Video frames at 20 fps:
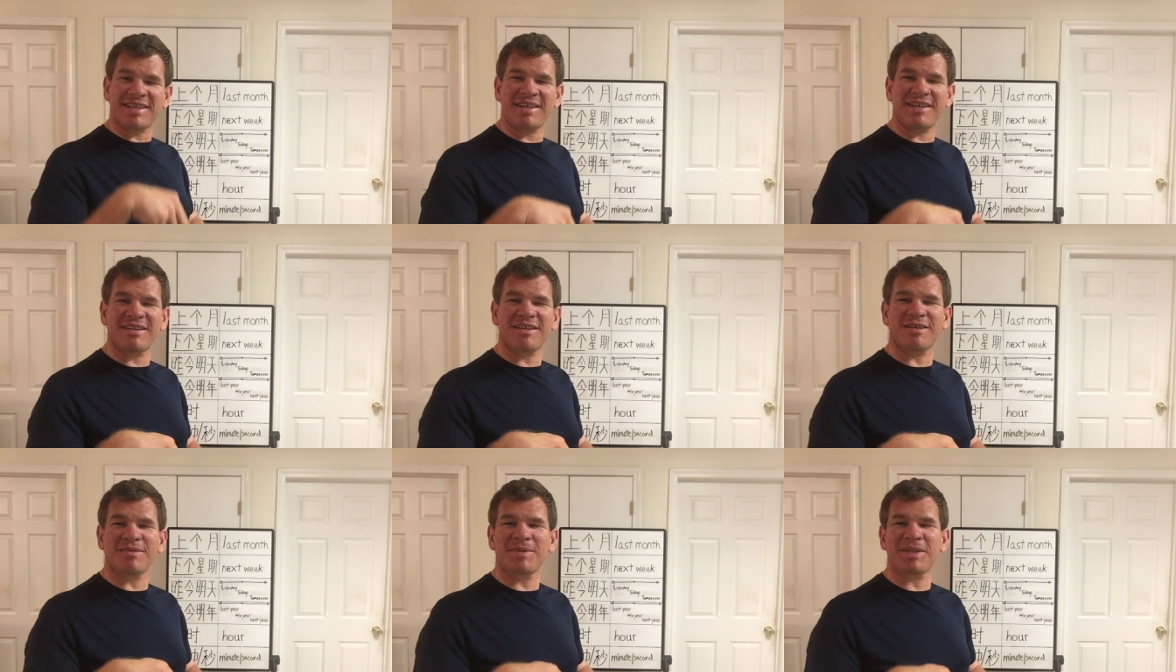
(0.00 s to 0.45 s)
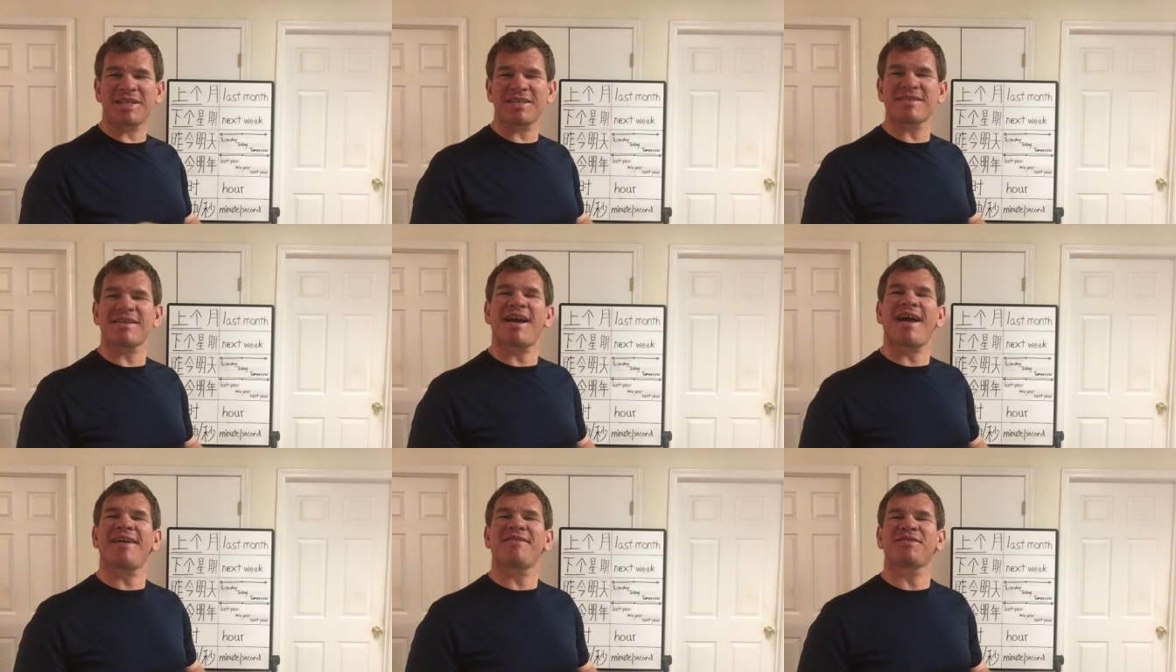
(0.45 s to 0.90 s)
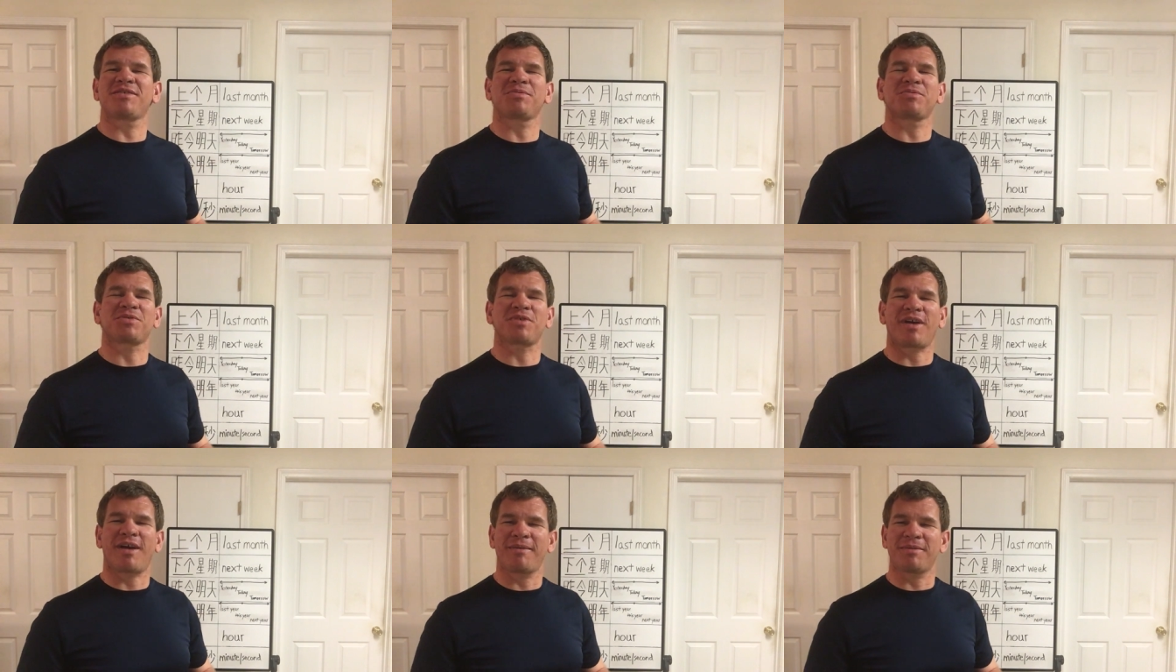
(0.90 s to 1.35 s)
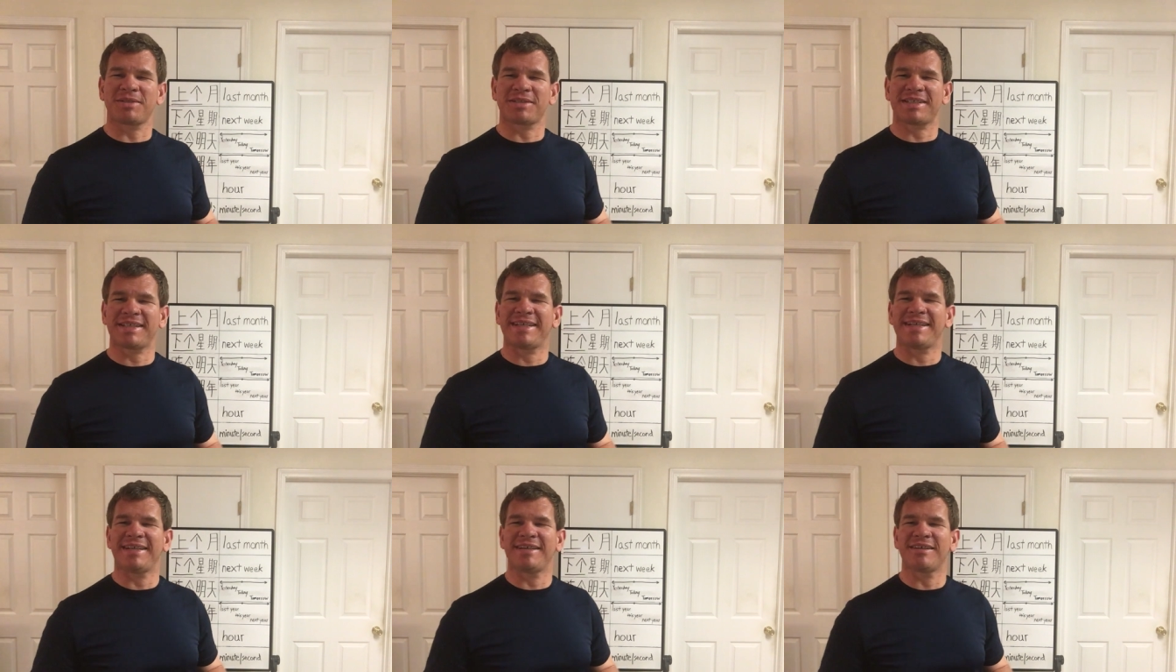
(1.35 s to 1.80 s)
here because I have subscribers
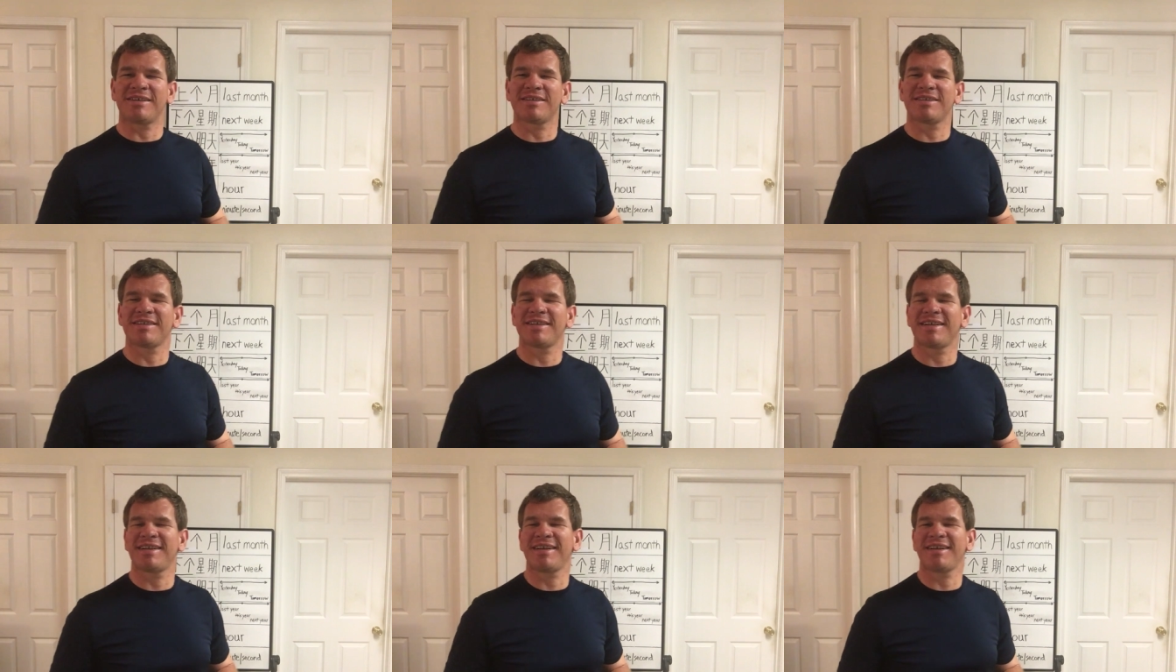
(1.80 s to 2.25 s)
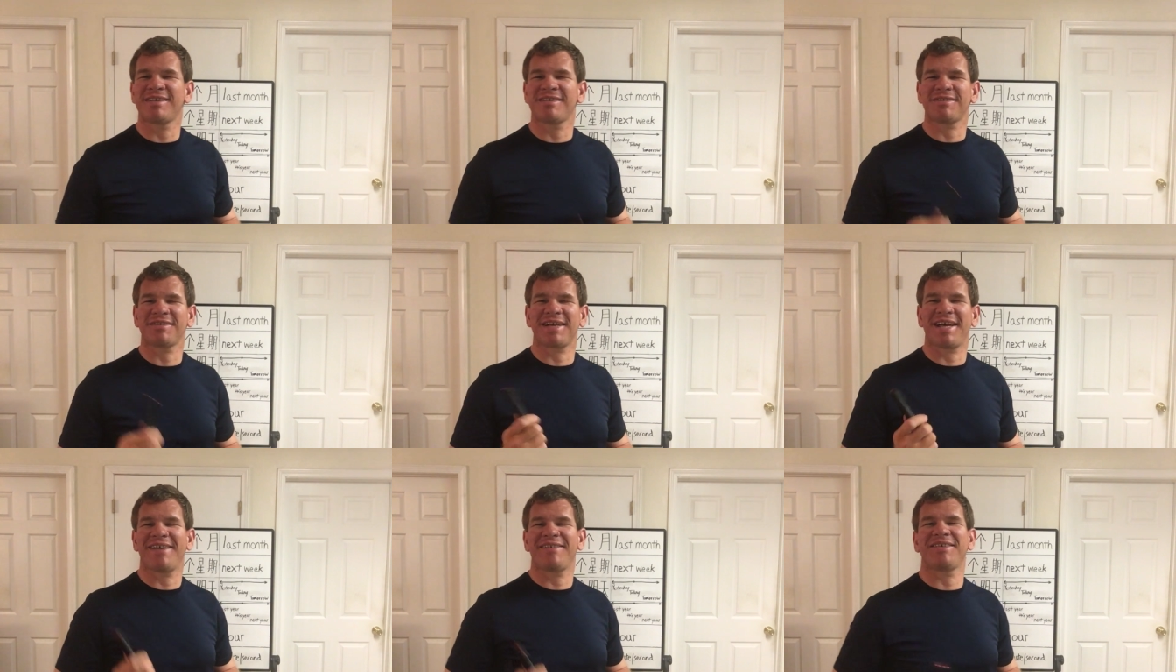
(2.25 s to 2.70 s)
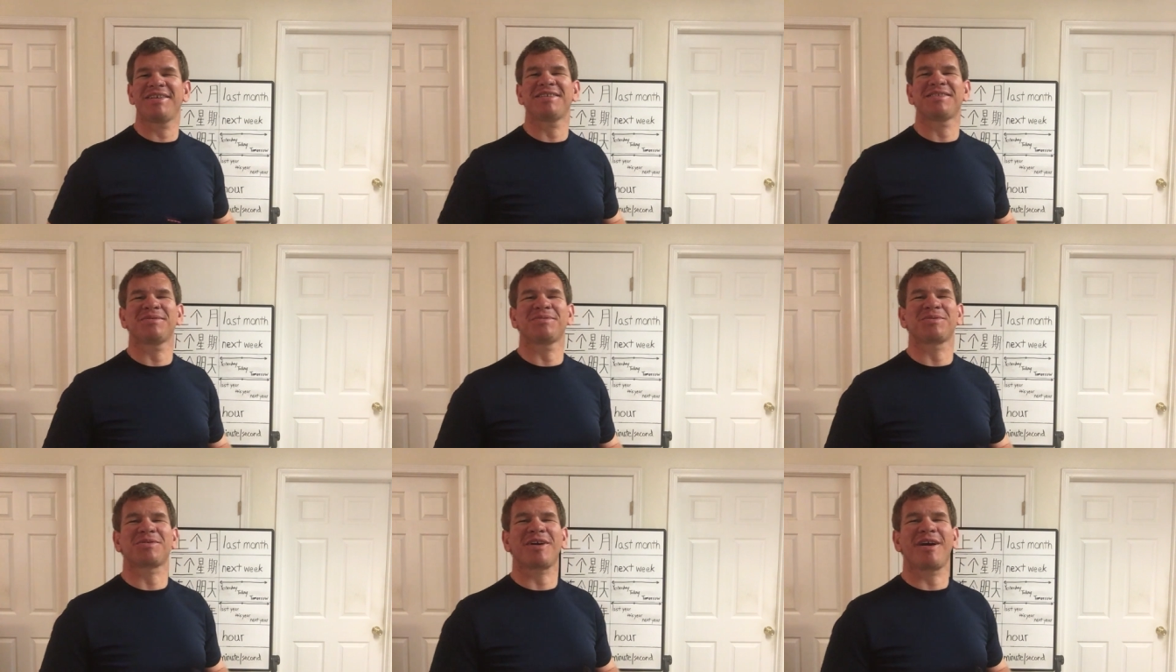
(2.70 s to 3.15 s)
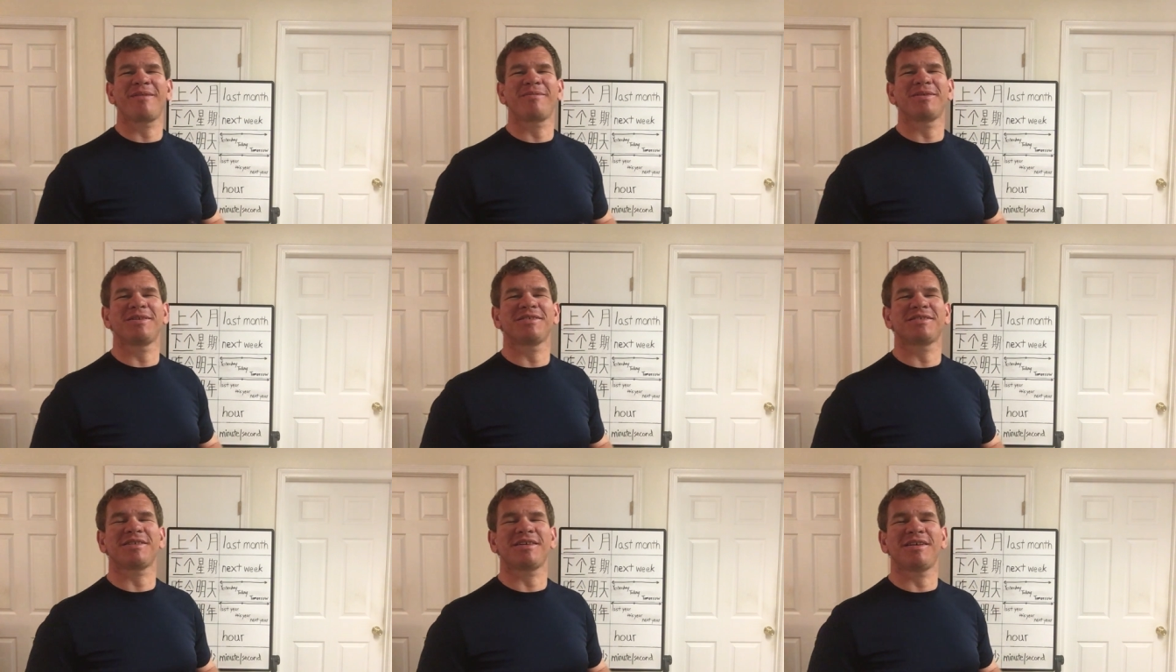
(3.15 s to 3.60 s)
here and I don't have any
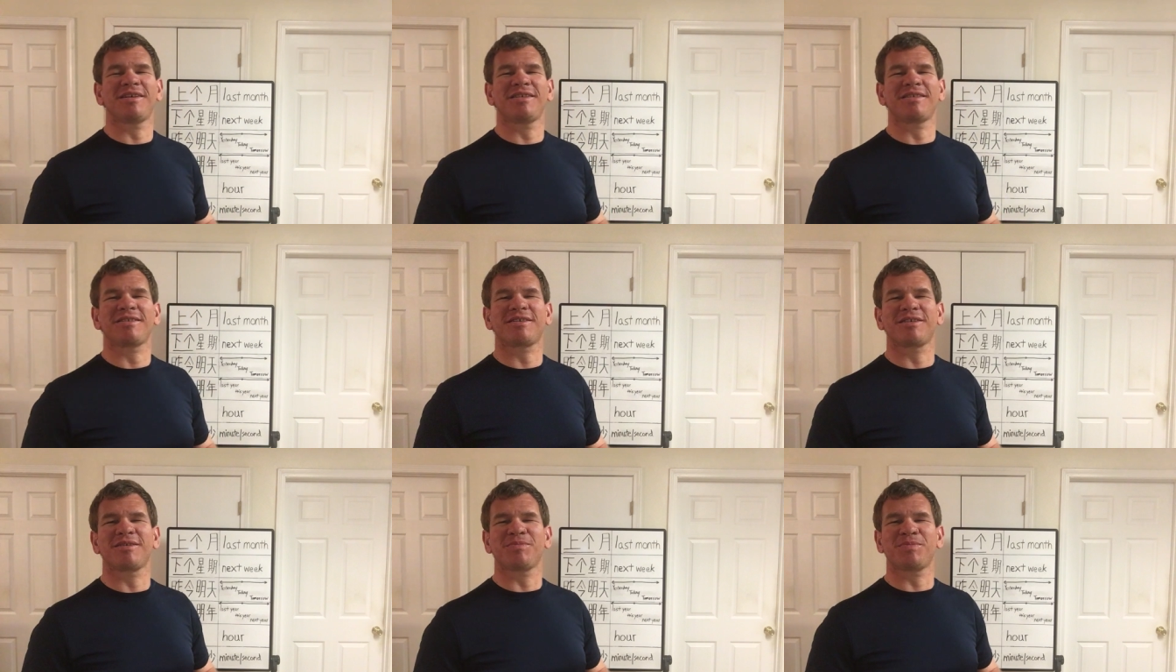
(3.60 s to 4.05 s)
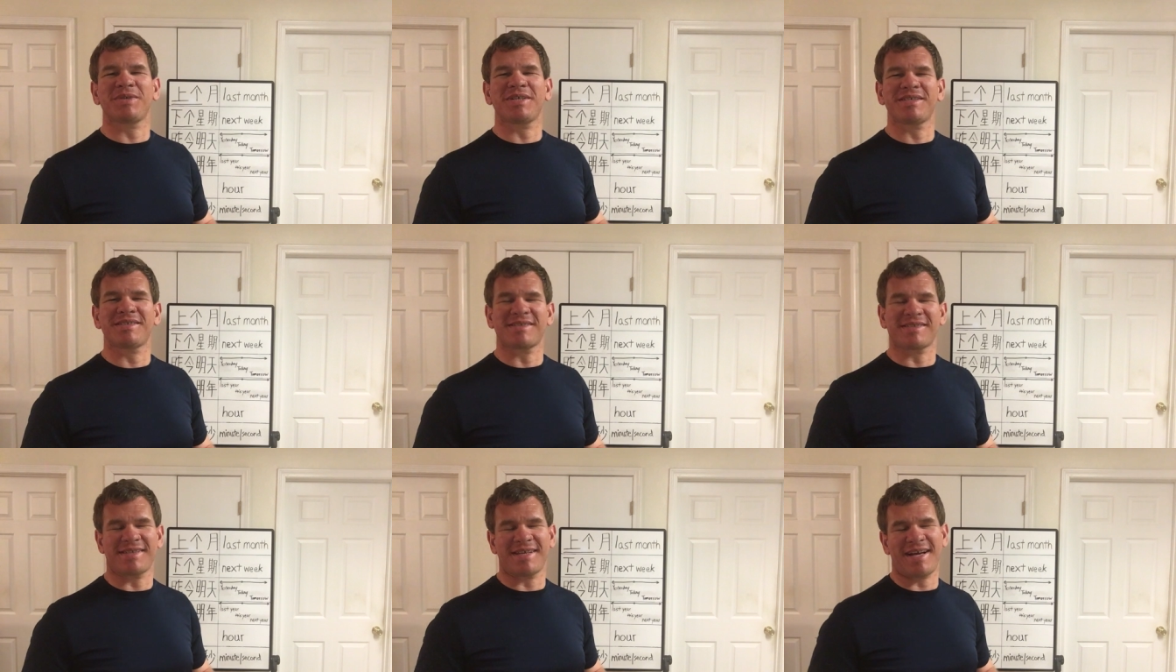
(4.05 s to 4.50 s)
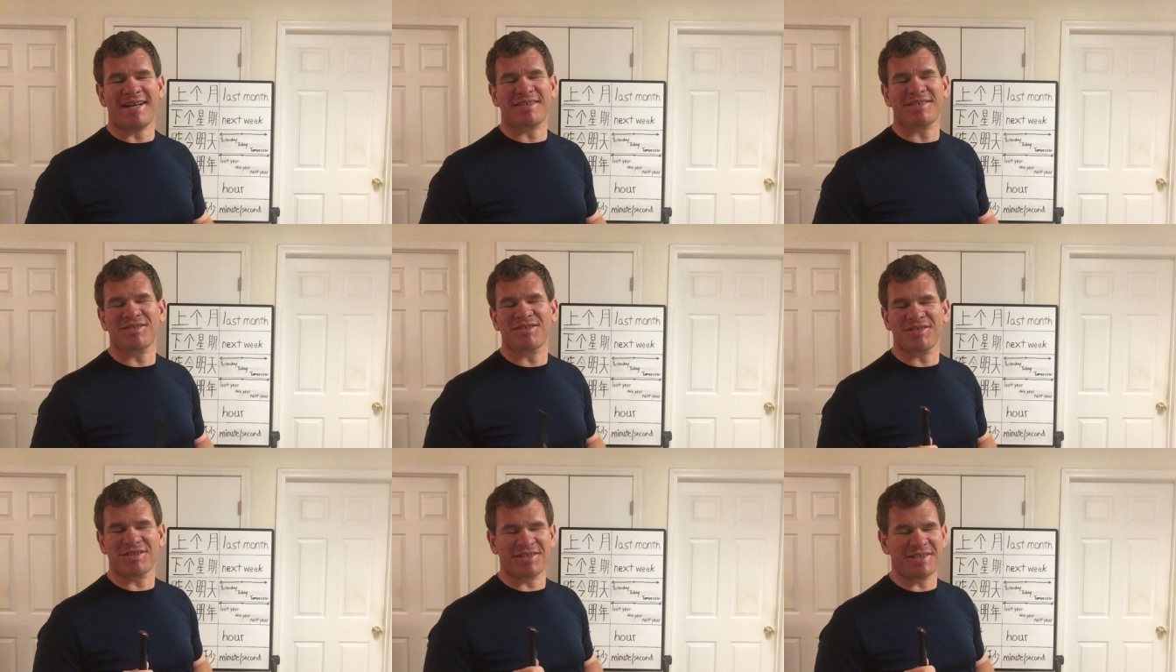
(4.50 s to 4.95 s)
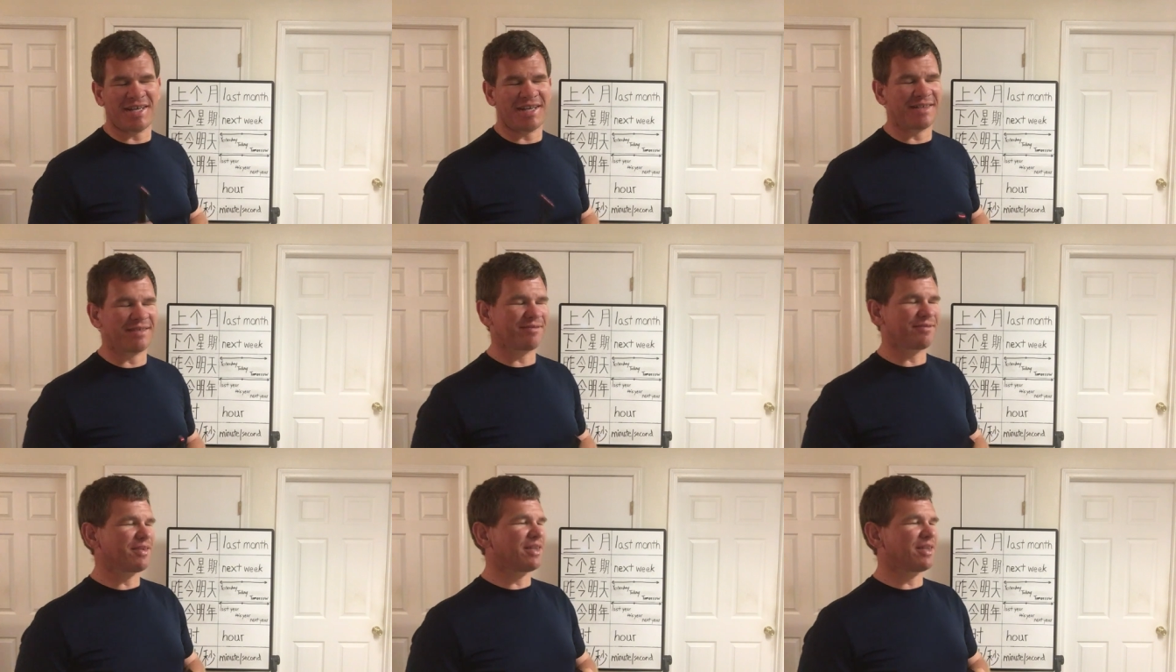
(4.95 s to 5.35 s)
subscribers on Kurt Plays the Sax just yet.